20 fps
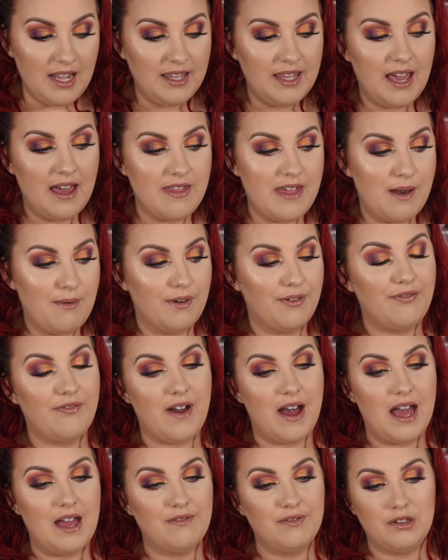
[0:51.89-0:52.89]
yeah, there were
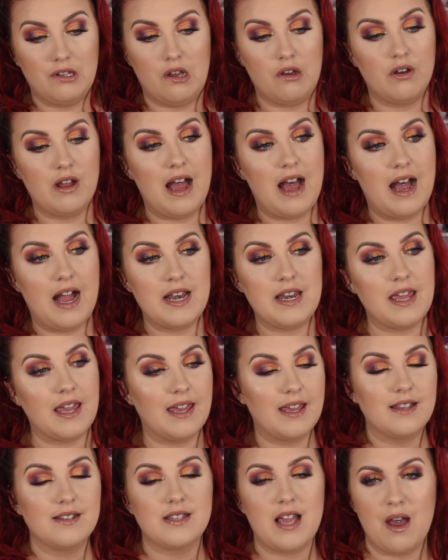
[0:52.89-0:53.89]
5 long, hard
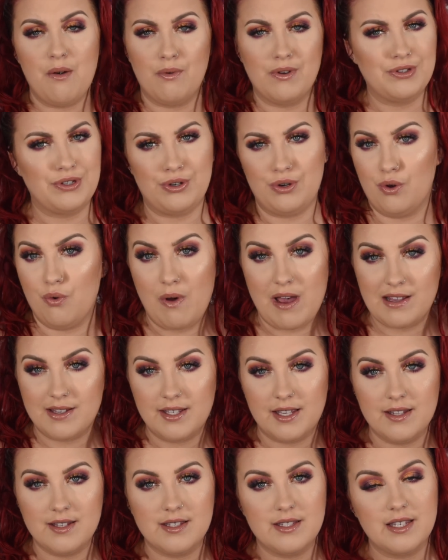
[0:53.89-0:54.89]
years. I wasn't always
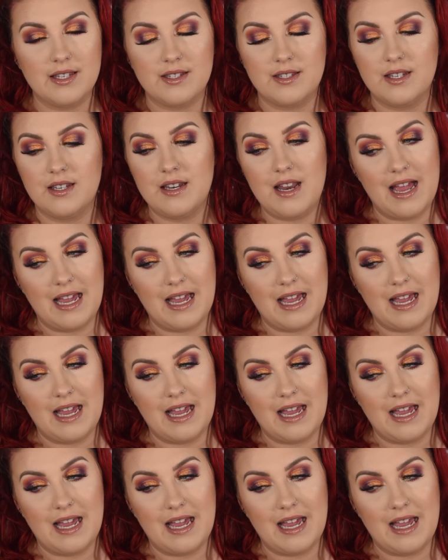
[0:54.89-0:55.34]
consistent.